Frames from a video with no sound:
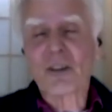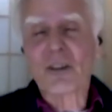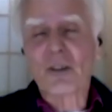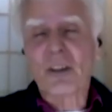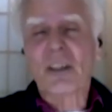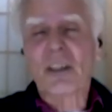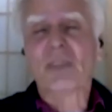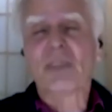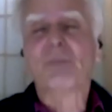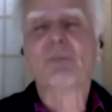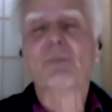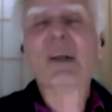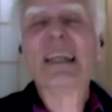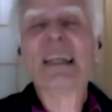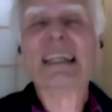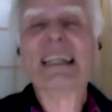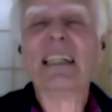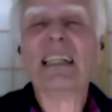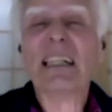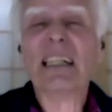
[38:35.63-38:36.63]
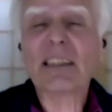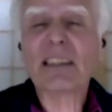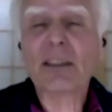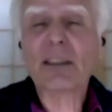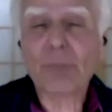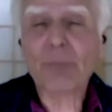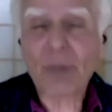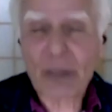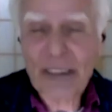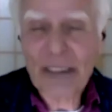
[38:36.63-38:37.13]
more and
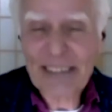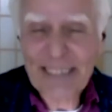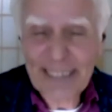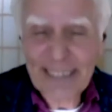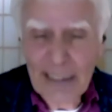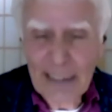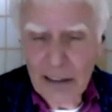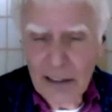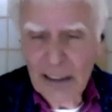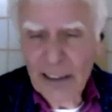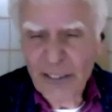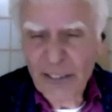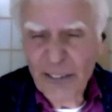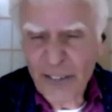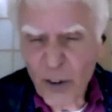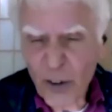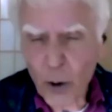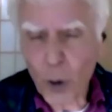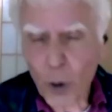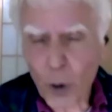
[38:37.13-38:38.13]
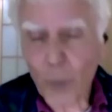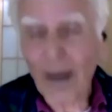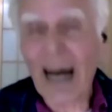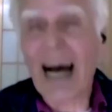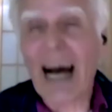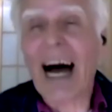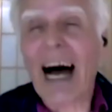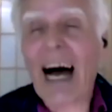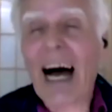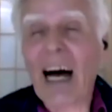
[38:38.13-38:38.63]
more solid form,
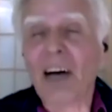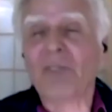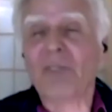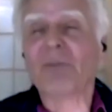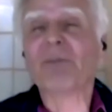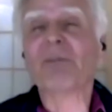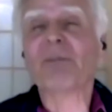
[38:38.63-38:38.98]
mm.